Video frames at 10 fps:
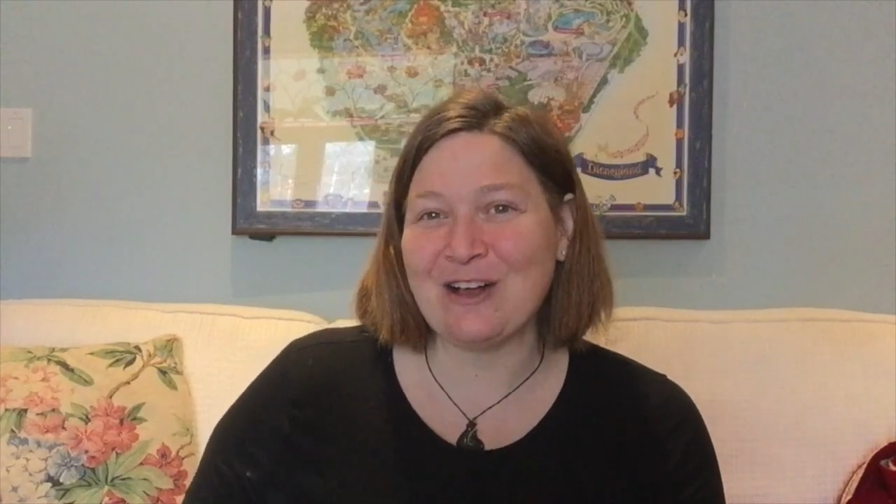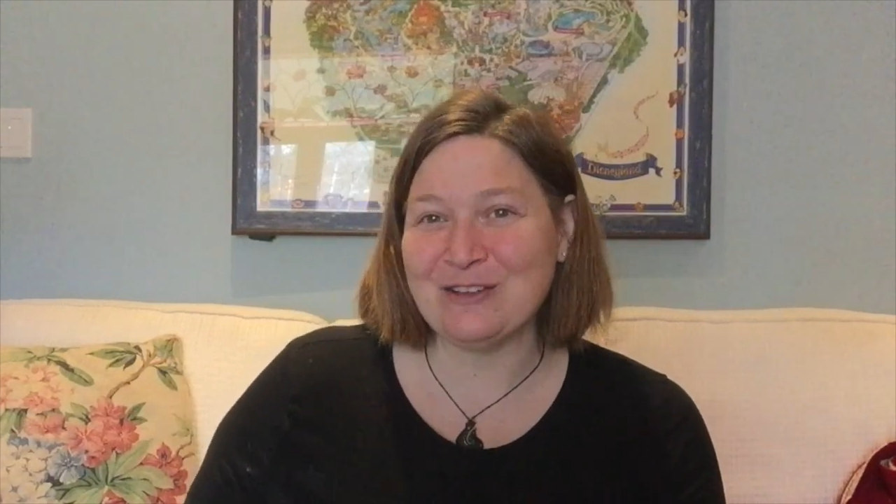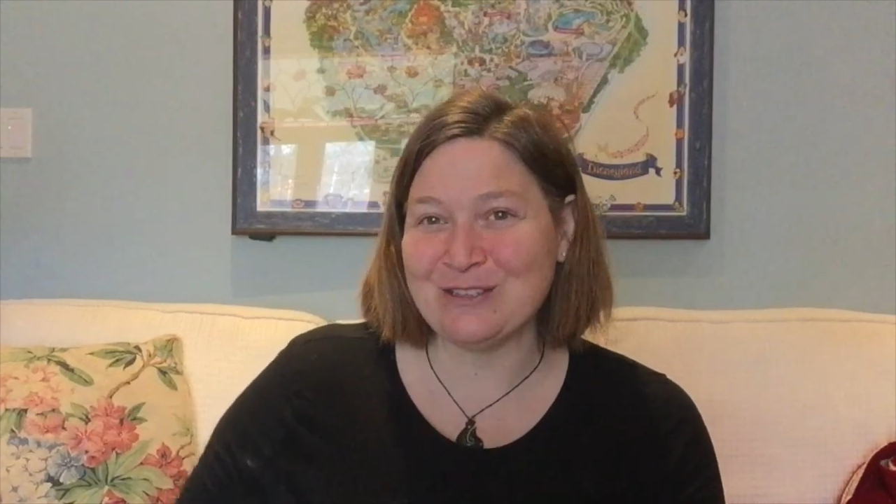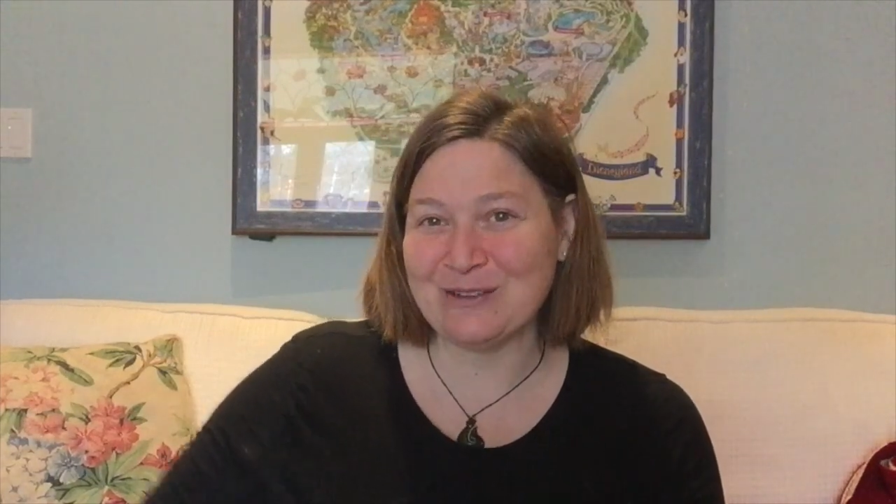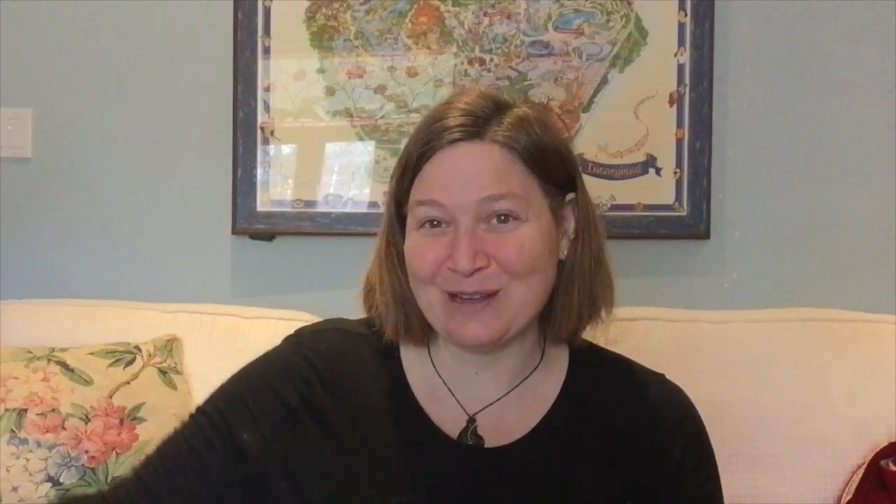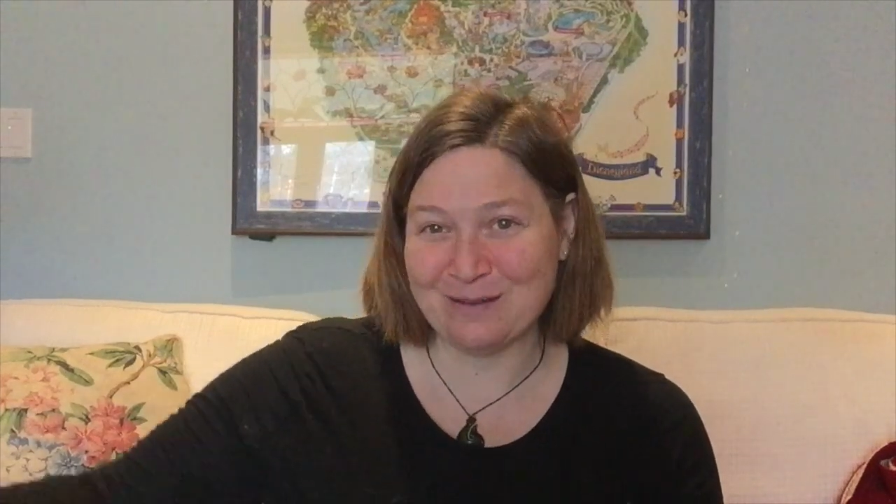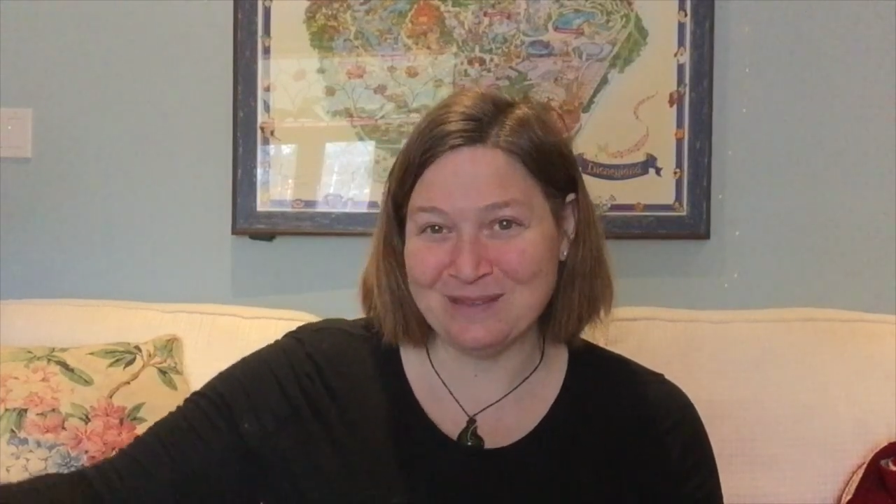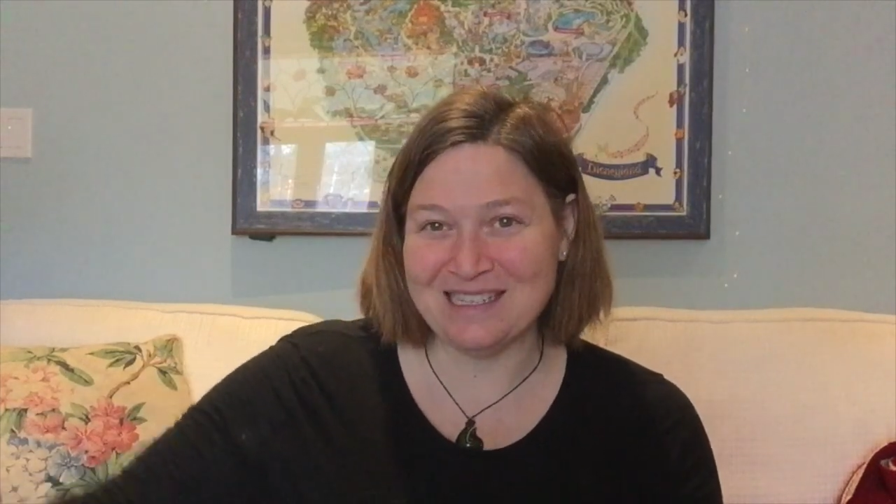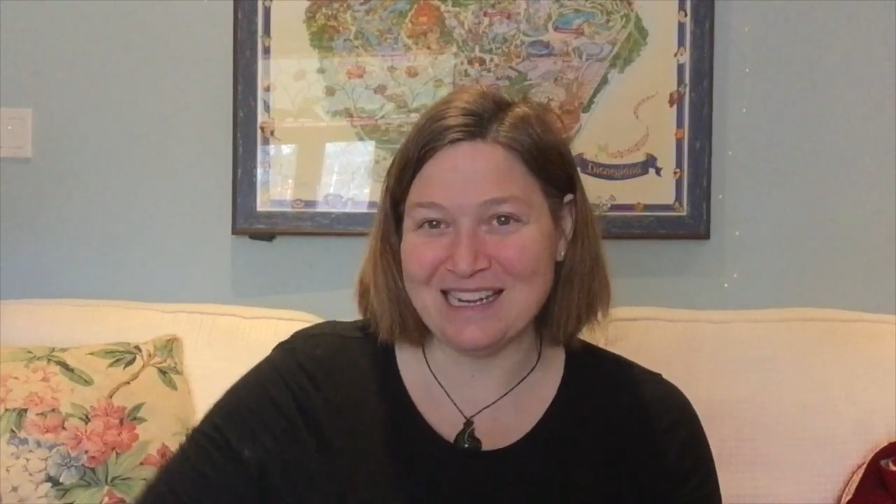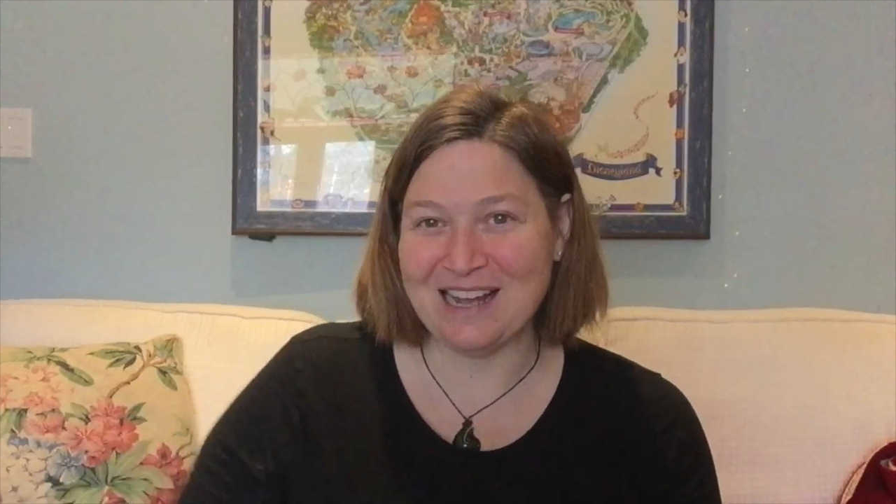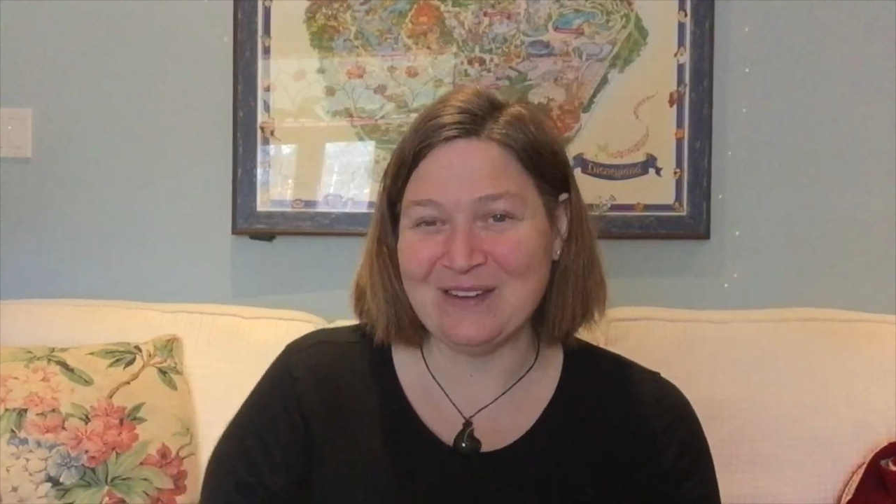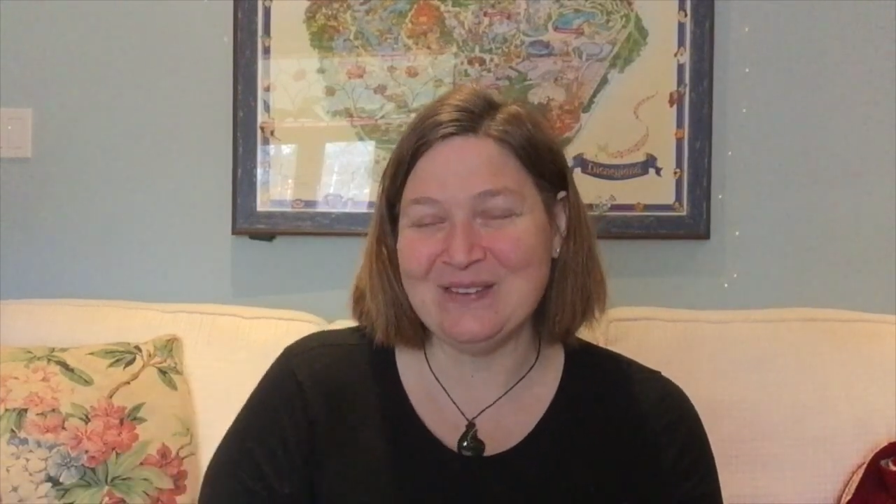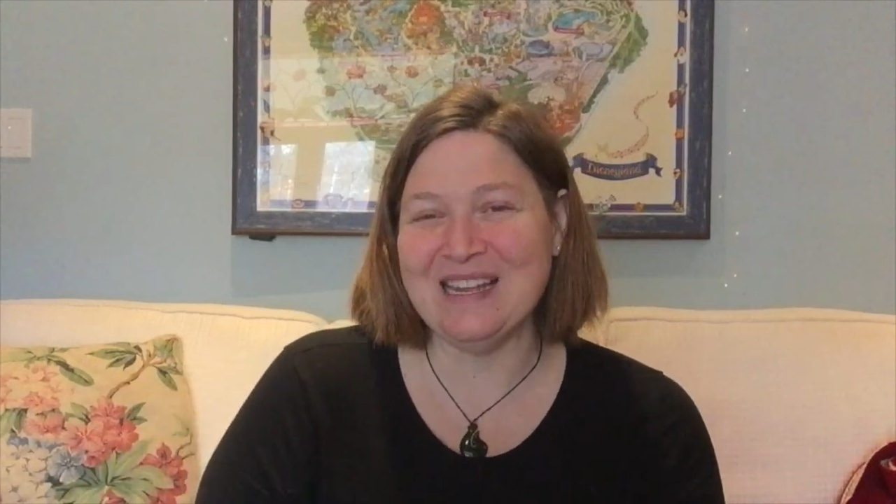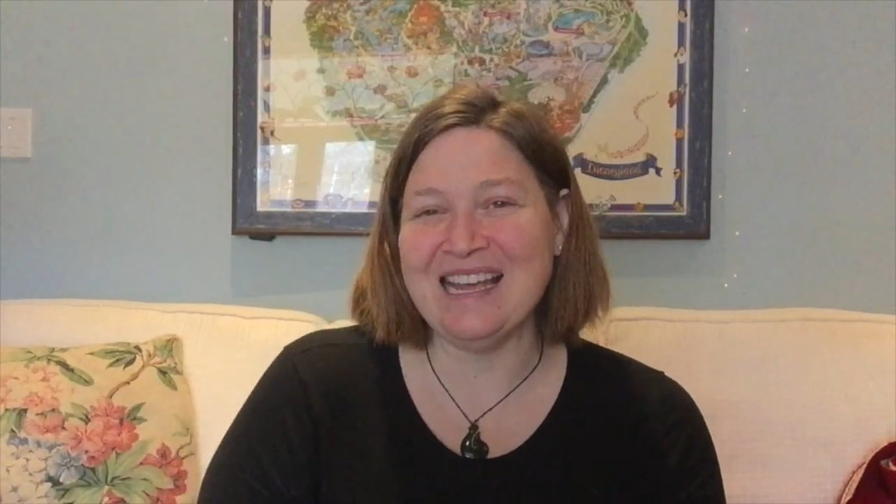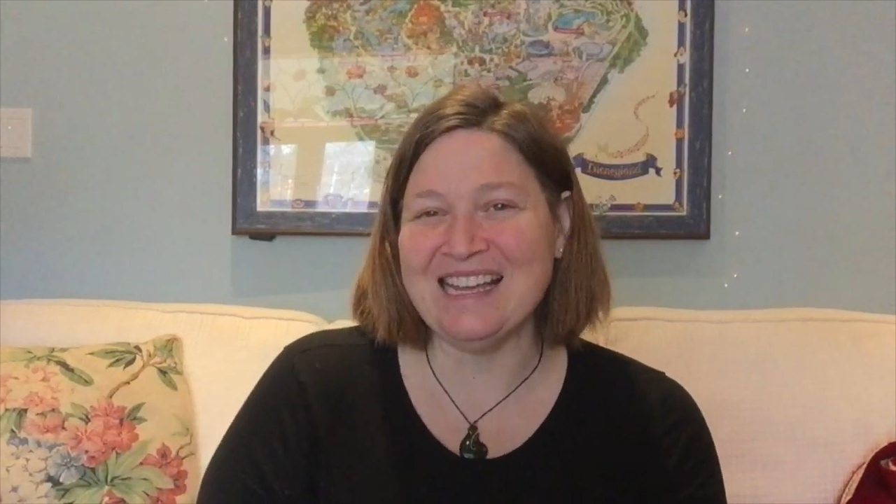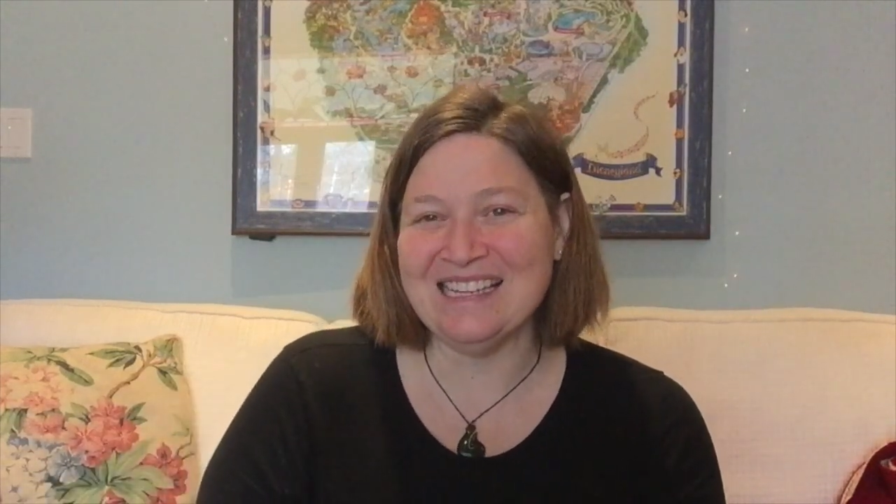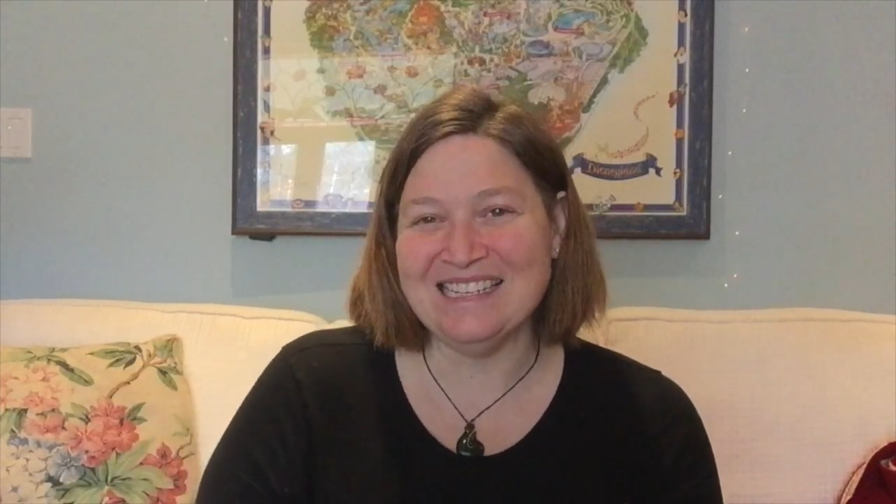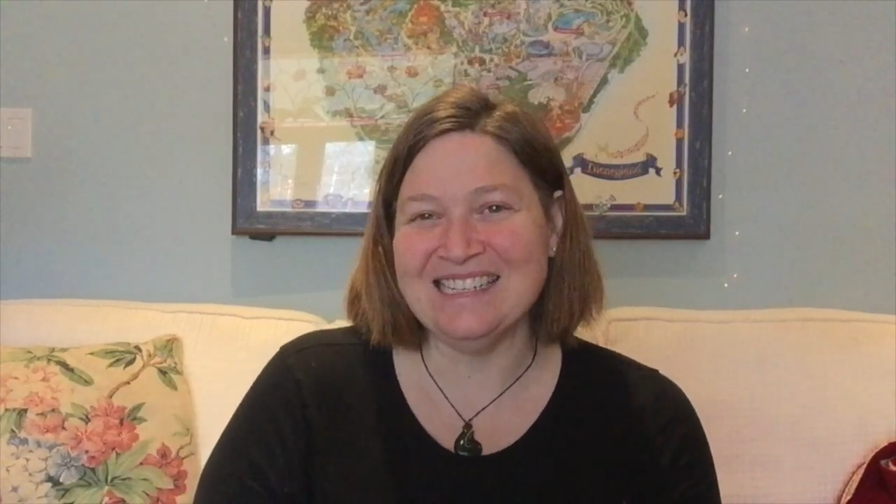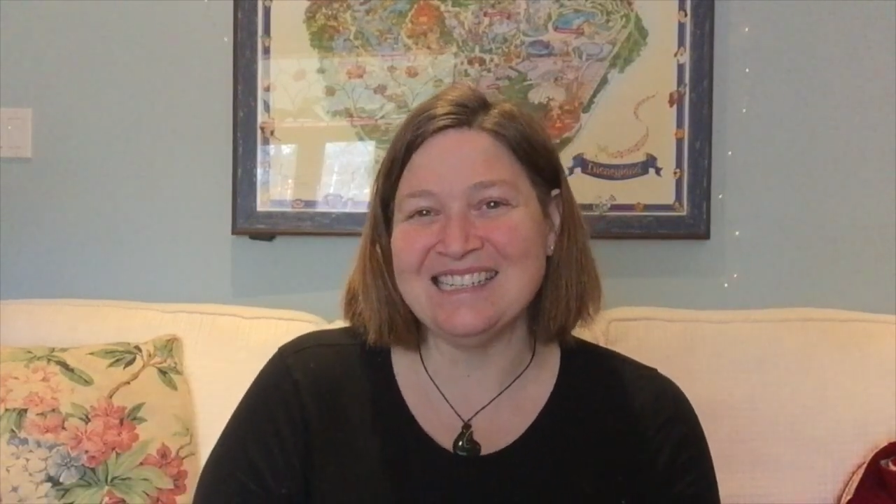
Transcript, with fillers: also comes down and